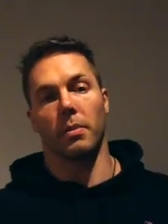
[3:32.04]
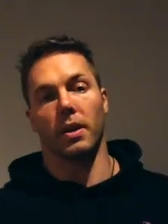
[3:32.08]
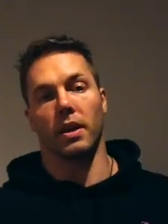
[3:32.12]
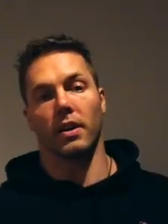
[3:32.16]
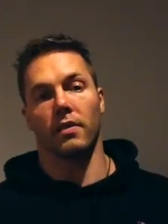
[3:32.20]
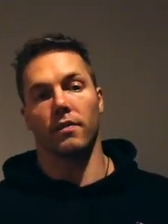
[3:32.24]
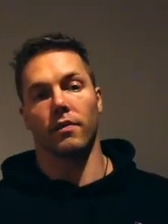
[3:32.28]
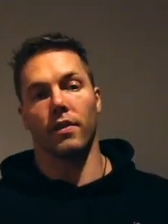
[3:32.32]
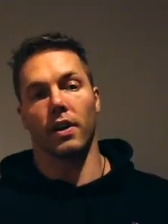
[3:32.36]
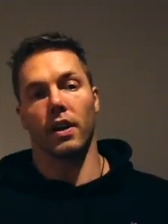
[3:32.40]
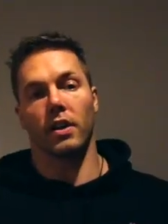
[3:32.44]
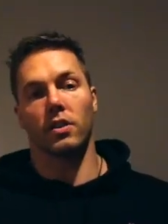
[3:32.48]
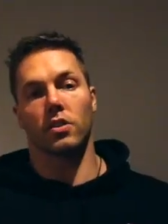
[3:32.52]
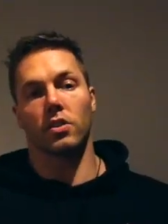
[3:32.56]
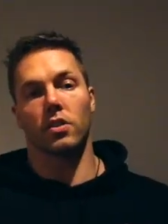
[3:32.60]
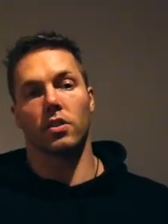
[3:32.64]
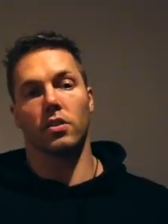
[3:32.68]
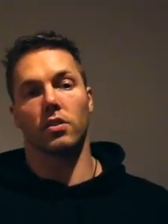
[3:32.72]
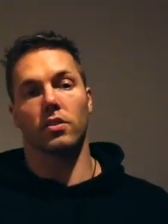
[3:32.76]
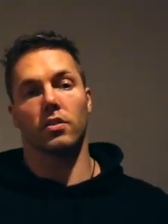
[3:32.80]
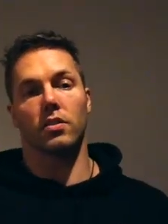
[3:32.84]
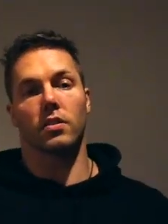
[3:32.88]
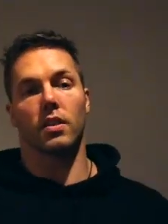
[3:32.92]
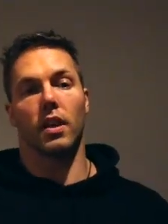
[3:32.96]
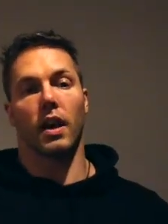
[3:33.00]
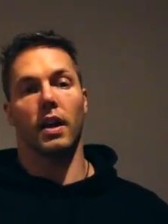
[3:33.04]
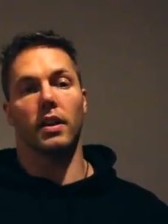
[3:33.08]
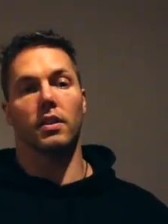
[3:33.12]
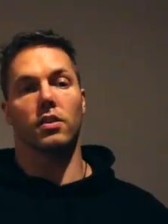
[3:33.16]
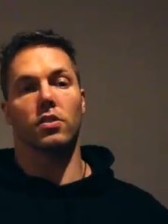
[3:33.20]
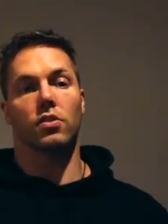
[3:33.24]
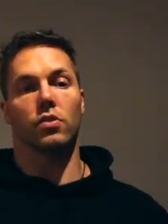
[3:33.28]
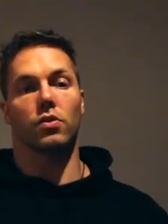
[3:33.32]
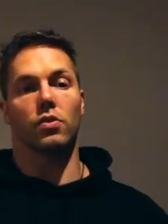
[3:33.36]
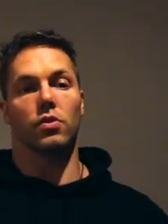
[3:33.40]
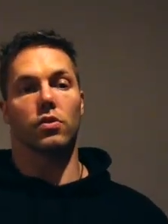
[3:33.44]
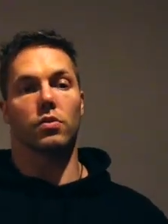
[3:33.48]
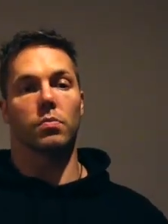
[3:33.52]
meat and veg because that
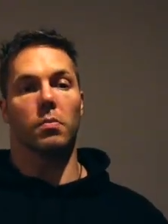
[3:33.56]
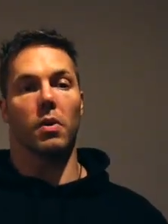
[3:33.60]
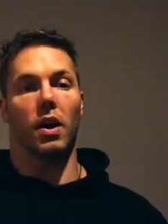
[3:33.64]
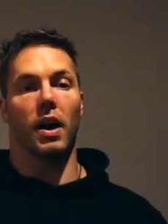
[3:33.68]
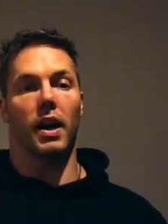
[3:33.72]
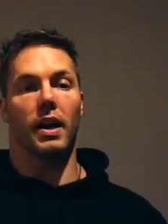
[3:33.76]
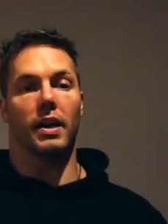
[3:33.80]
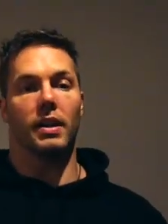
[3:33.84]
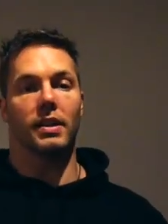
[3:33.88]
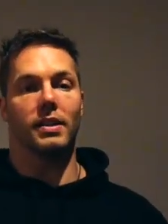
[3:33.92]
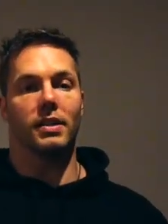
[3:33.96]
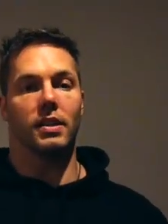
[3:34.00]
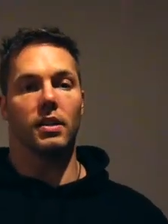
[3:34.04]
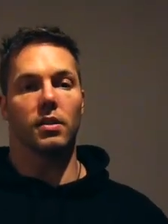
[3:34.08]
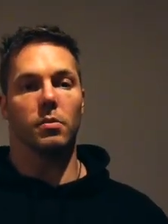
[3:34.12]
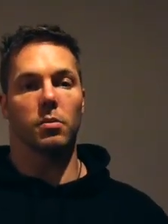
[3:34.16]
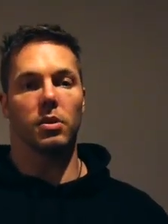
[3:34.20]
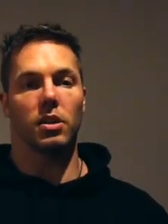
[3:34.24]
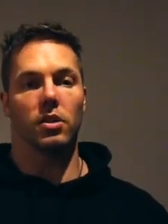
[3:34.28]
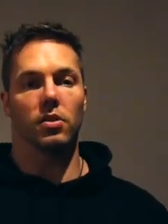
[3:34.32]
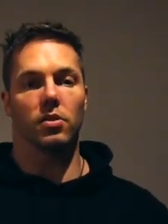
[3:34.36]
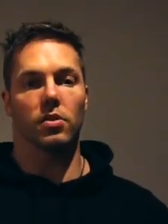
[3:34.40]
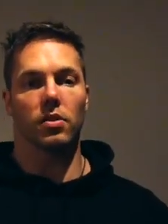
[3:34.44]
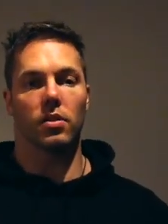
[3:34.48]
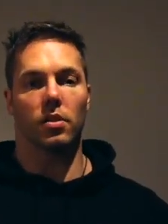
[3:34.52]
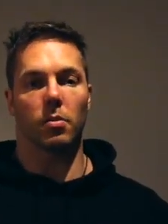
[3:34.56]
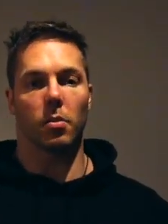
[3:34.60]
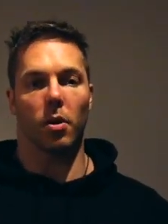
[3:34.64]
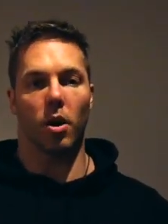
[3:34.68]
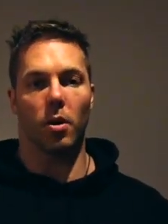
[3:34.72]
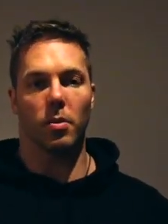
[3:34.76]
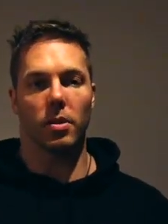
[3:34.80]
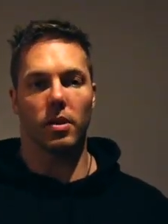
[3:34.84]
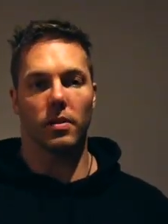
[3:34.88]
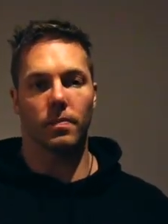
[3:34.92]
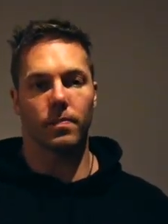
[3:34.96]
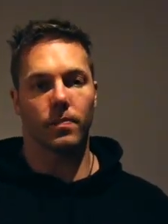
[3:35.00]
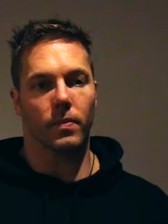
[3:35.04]
suits my dinner meals at the
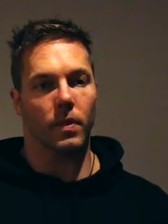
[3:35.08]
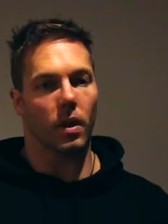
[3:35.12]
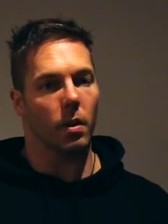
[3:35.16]
moment.